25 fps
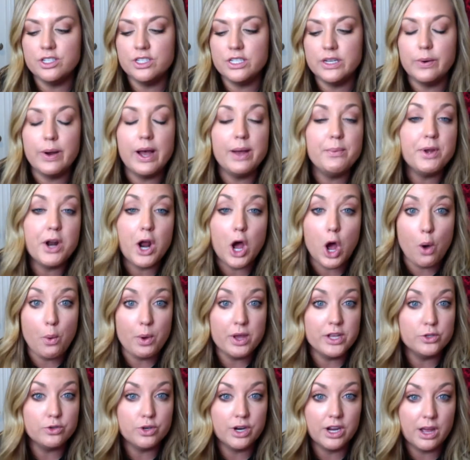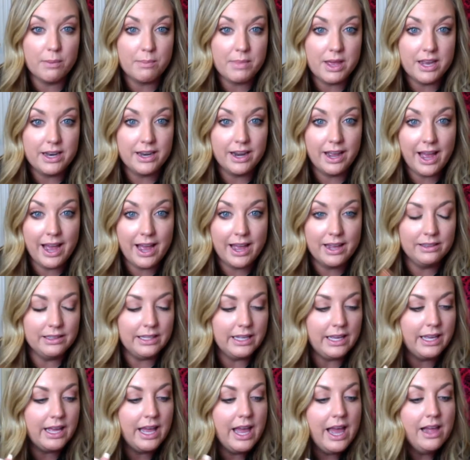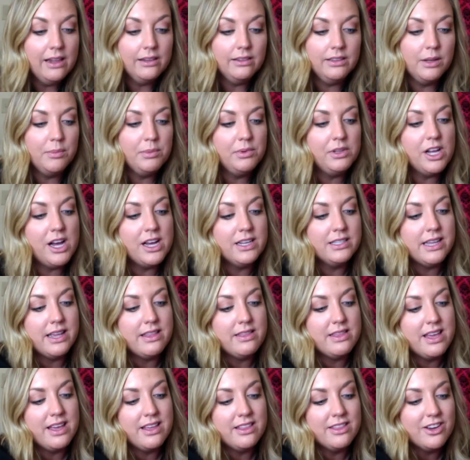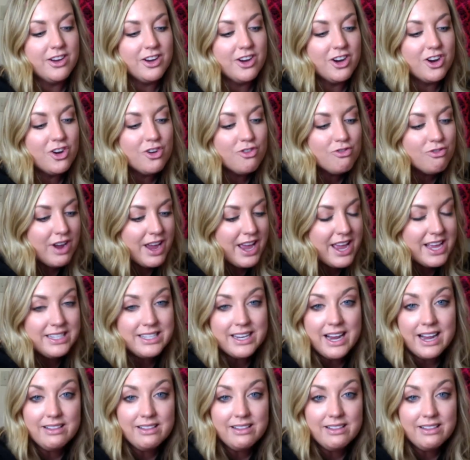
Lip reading: So I would always recommend a Kylie lip gloss. I think they're great.